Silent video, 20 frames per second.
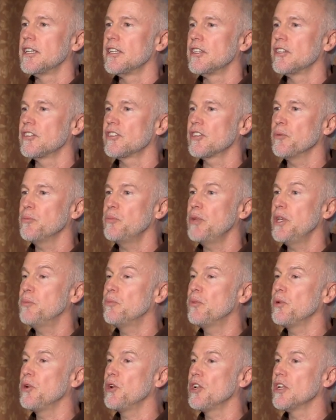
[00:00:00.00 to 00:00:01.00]
Some
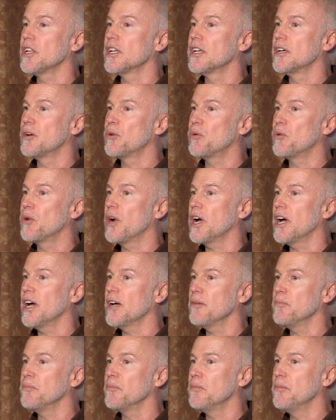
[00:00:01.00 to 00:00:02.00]
people
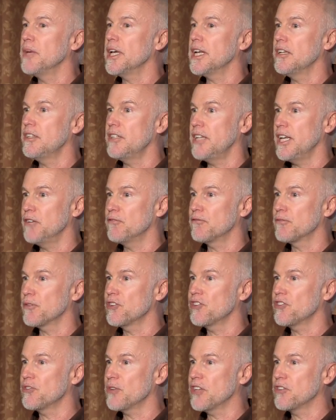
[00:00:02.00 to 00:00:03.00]
uh, meditate for
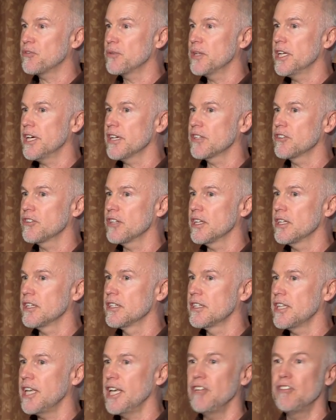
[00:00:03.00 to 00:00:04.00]
stress reduction.
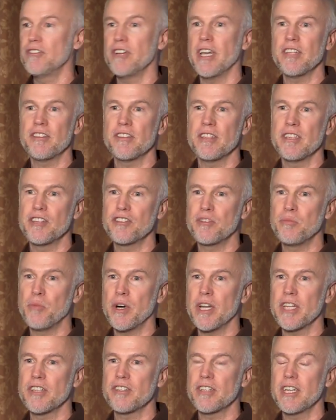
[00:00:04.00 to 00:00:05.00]
Kate Johnson this
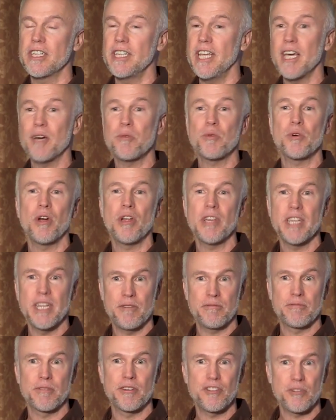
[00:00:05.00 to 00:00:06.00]
morning said, Yeah, we're all in
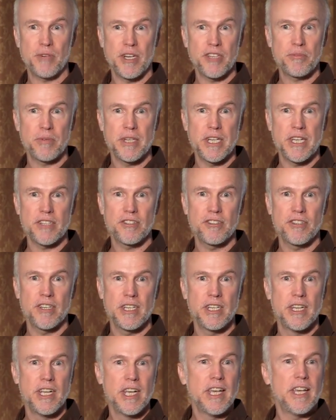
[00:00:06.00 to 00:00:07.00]
it for stress
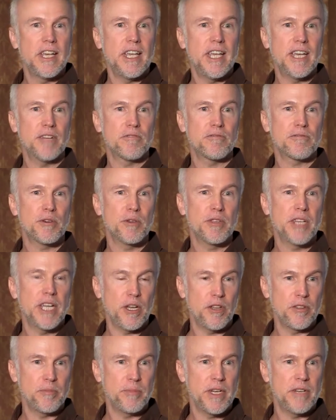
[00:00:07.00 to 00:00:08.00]
reduction and for the
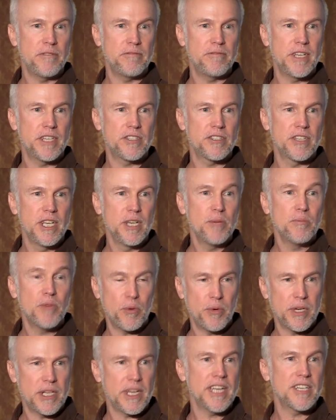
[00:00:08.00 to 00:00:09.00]
health benefits, but
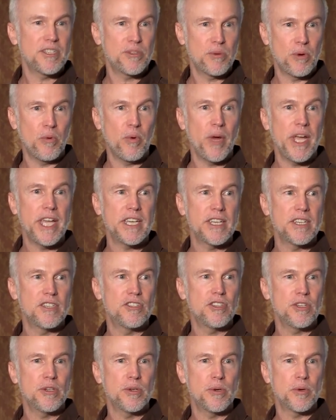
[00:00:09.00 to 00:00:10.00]
we'd like to awaken
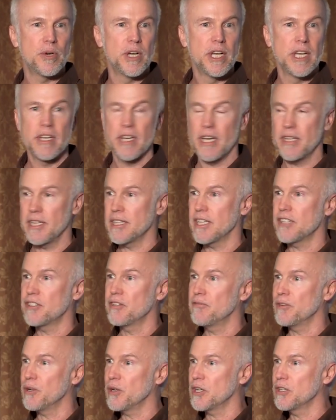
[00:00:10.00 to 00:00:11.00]
too. I think that's
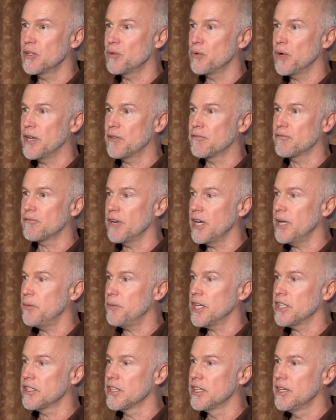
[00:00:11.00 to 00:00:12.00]
a very good way to frame
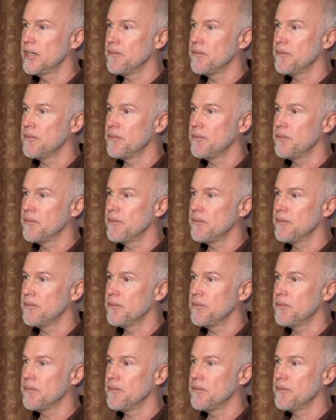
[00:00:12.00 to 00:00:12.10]
it.